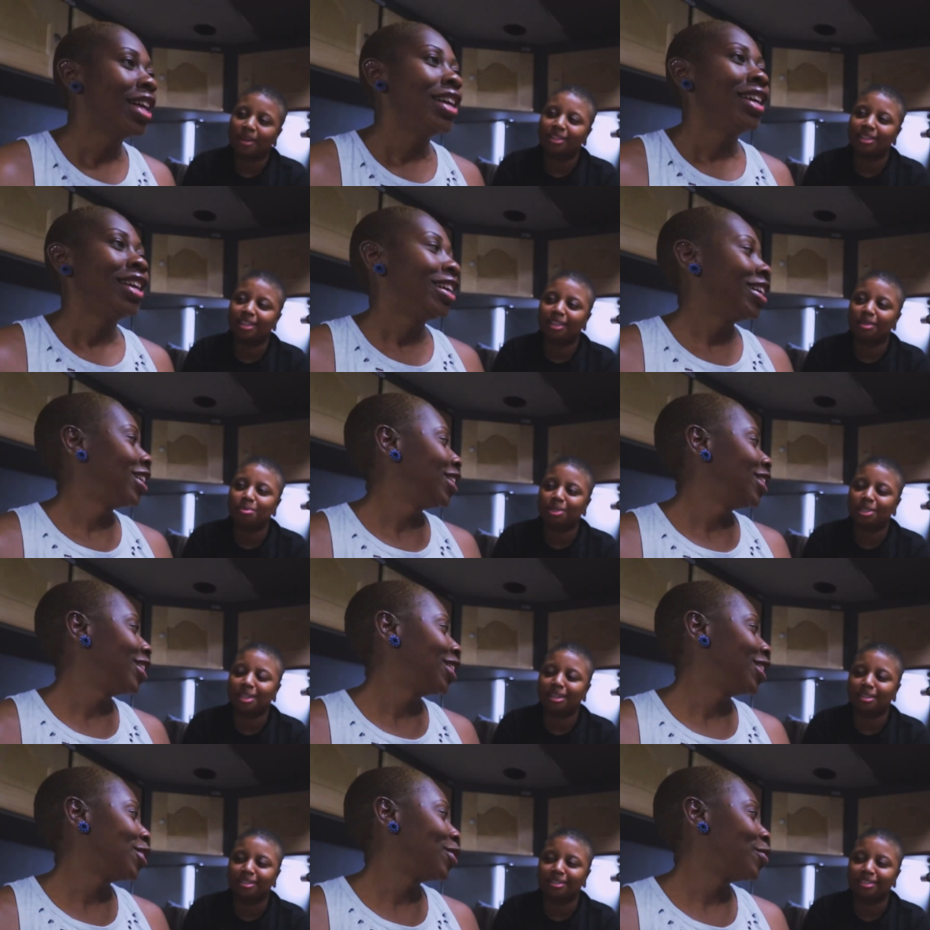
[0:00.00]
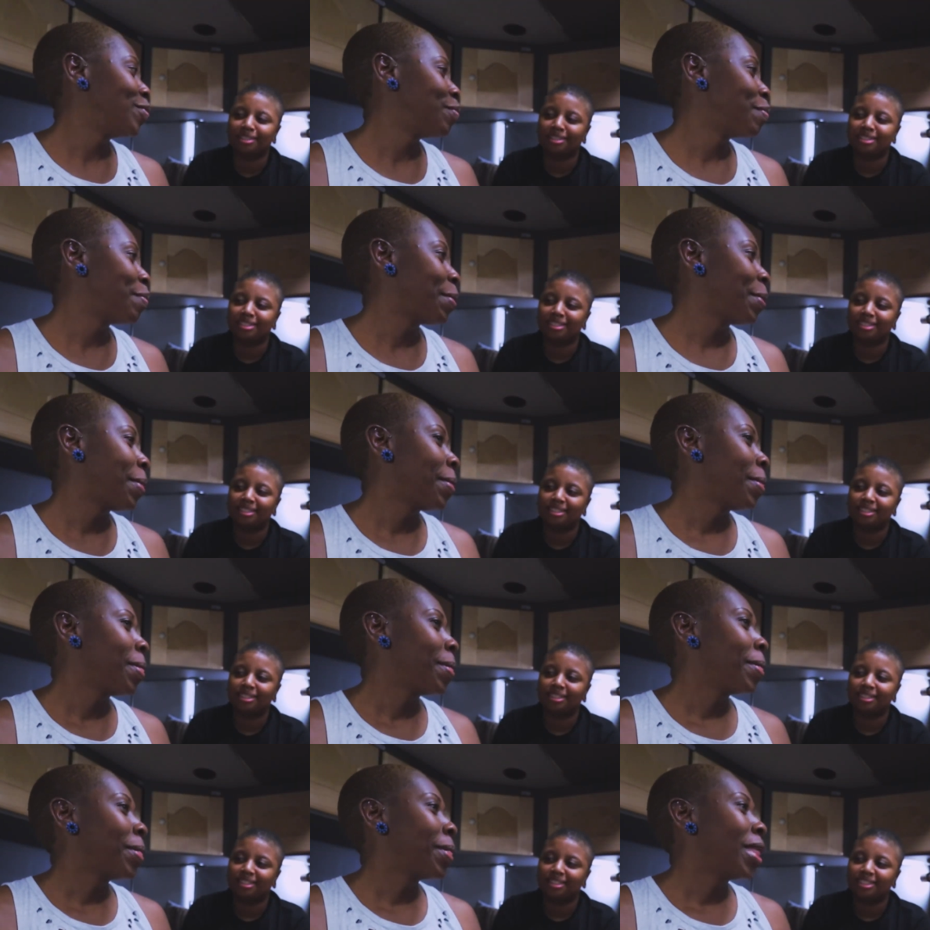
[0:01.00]
Speaker 1: do you think he was scared of you?
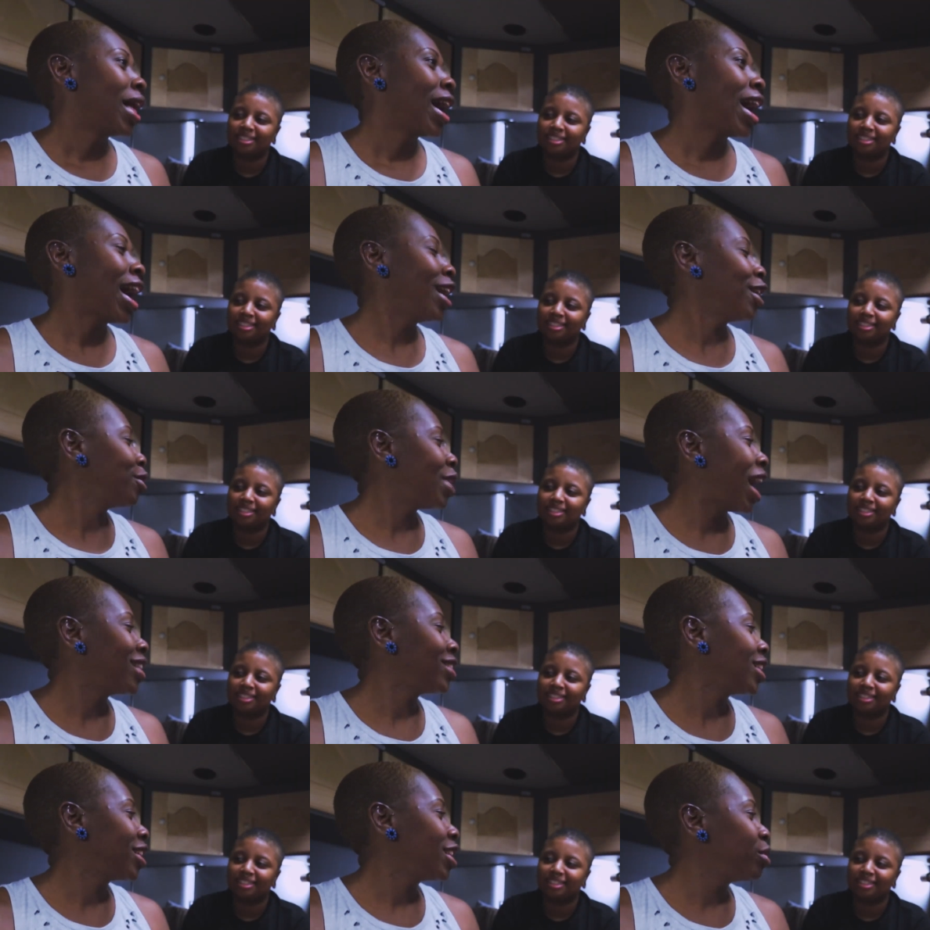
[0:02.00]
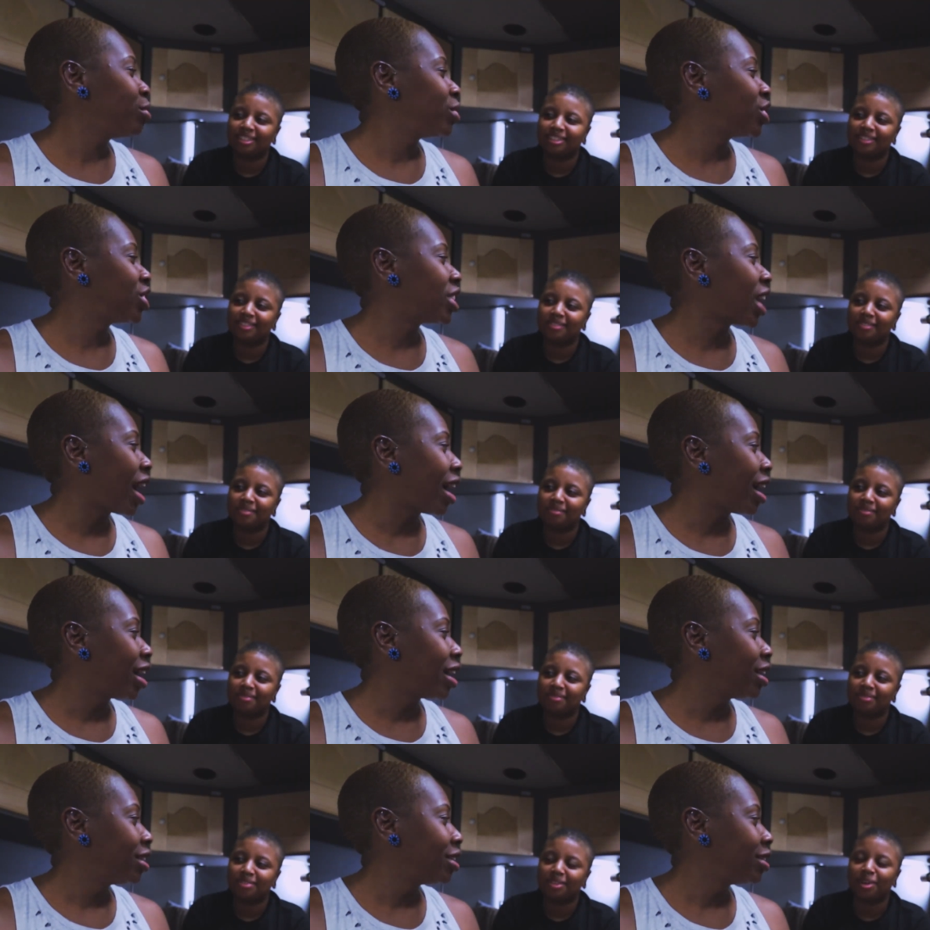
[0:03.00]
I don't. I
Speaker 2: think
Speaker 1: he was shy.
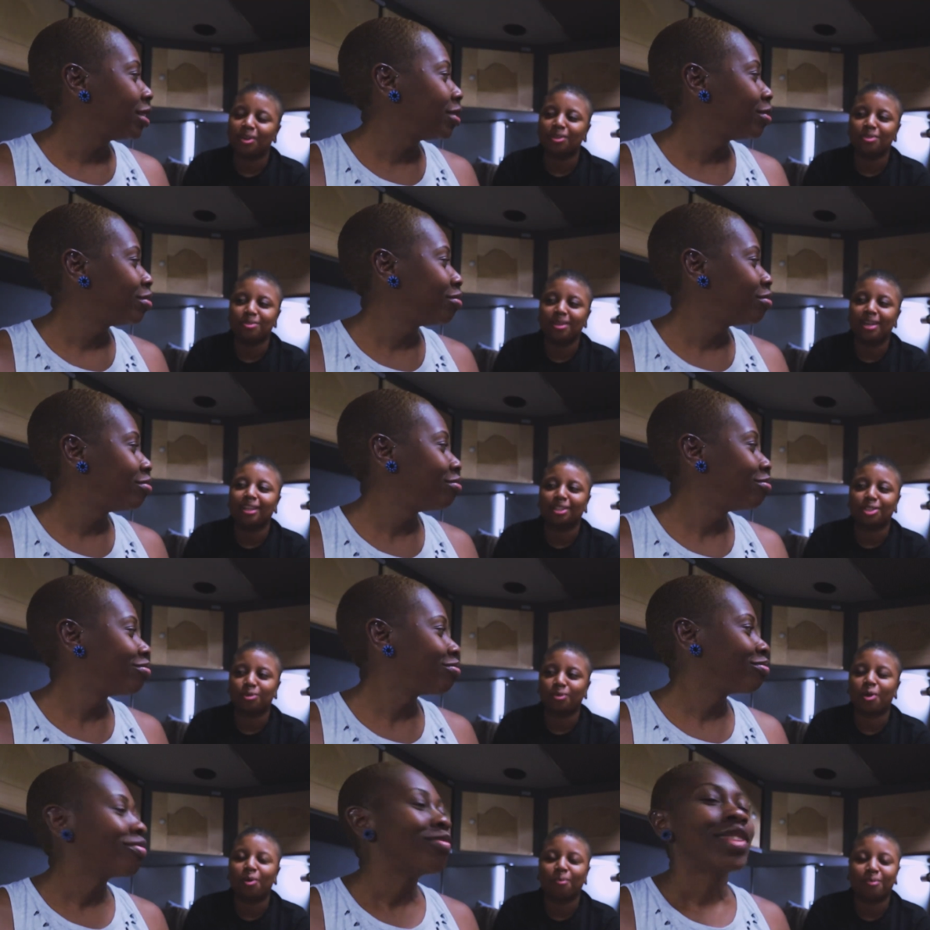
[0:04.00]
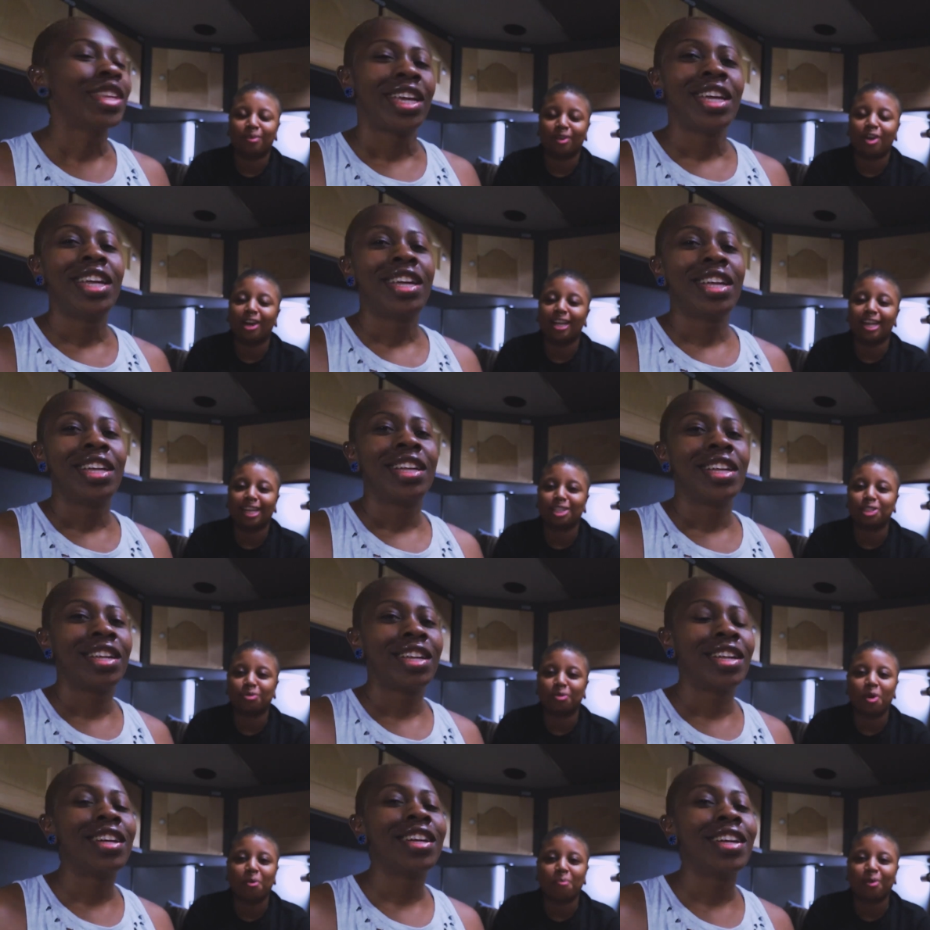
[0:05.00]
Speaker 2: No, you got a strong. Carla got a
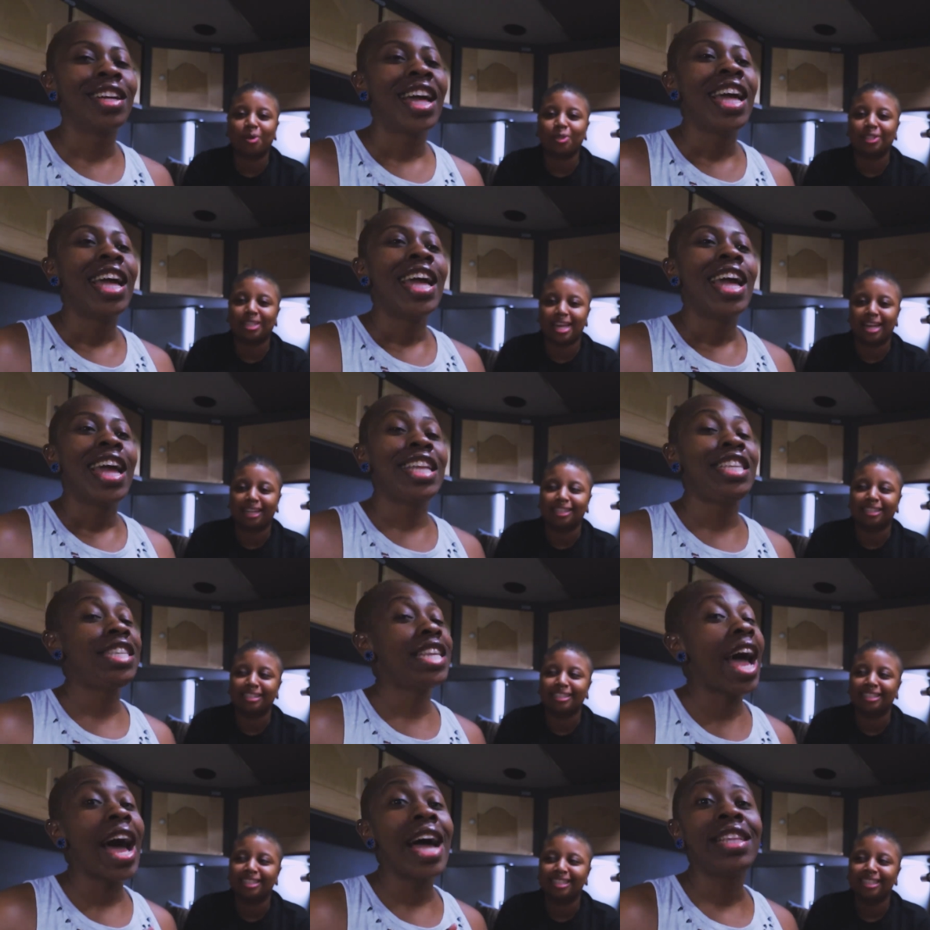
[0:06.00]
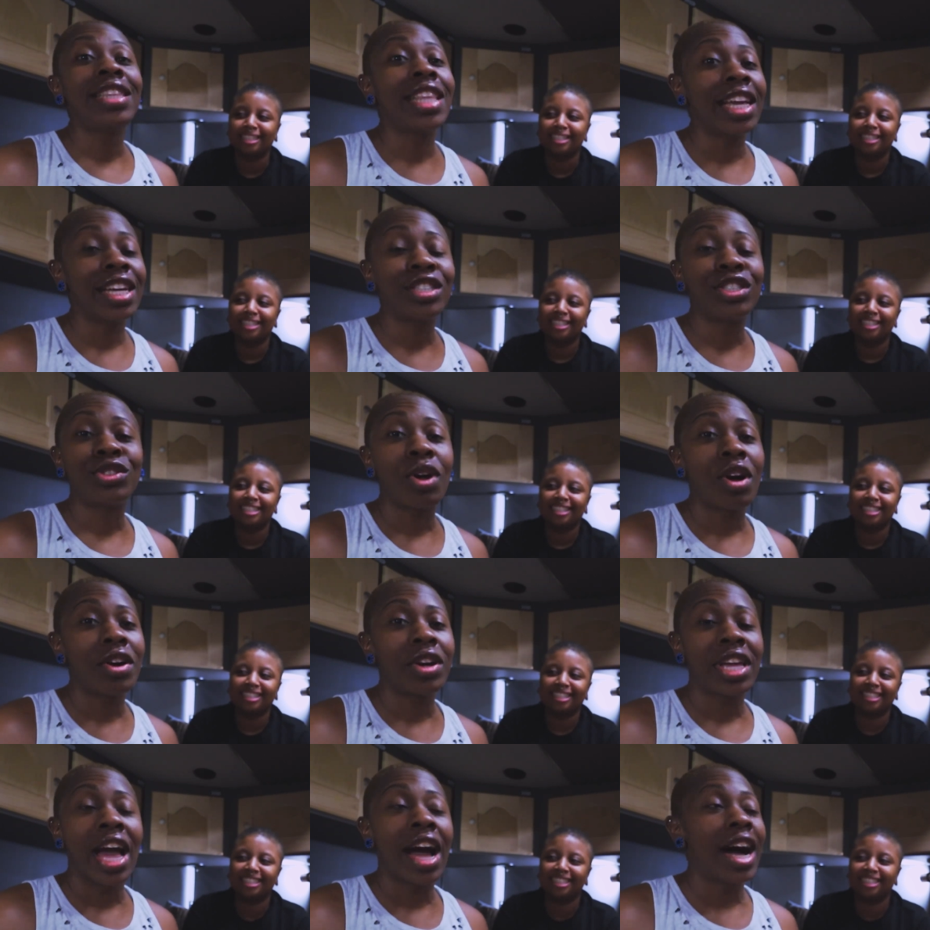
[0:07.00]
strong personality.
Speaker 1: Not that
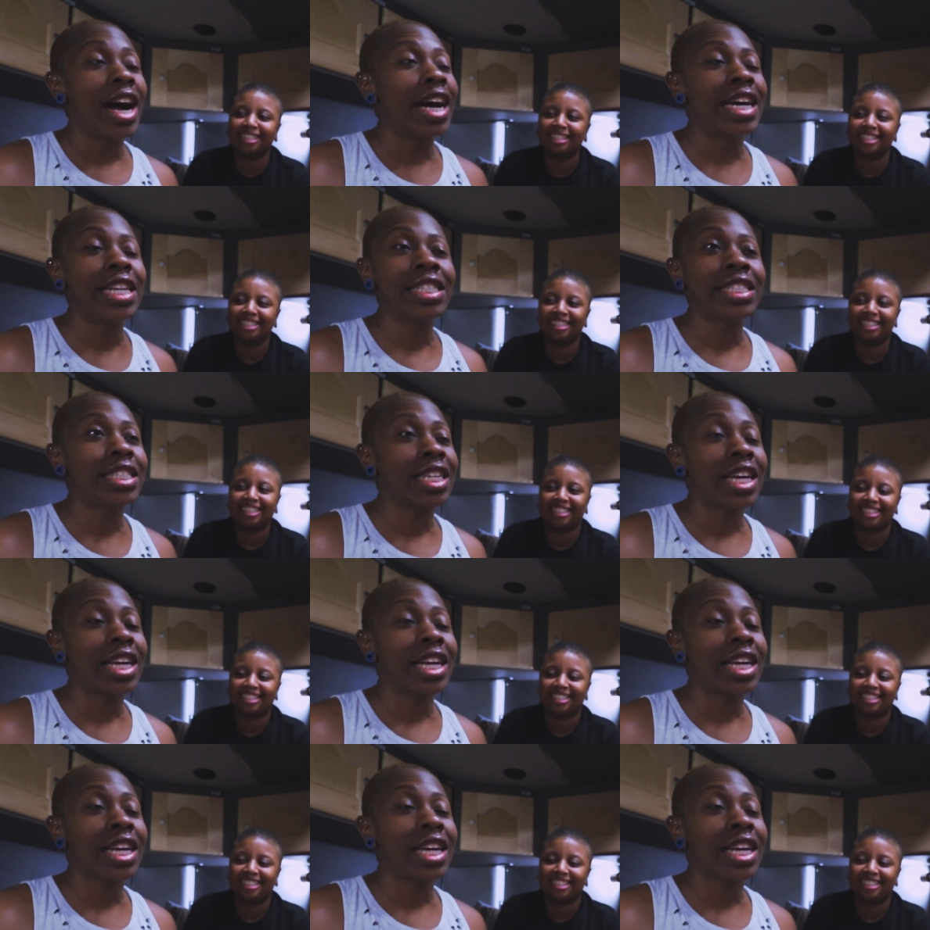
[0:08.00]
strong, y'all. Honest to